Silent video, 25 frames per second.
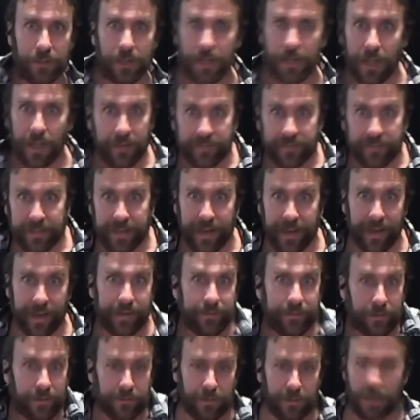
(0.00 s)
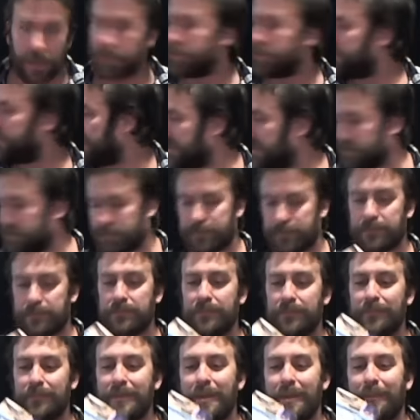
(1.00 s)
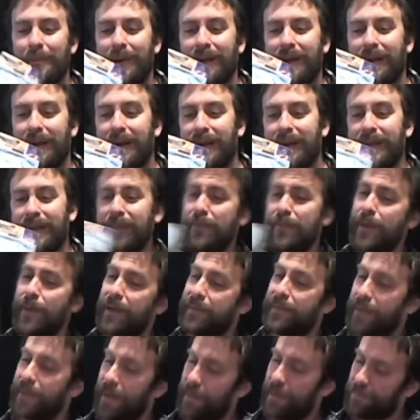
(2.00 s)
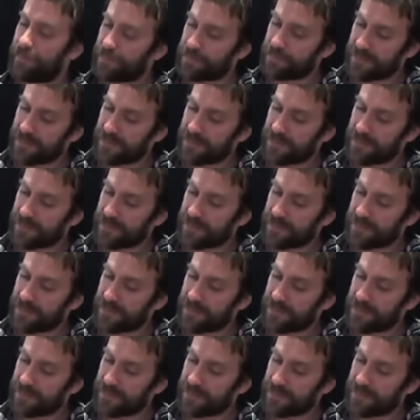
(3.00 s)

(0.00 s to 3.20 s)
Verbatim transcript: If you can't, don't talk to me. But uh, enough about that.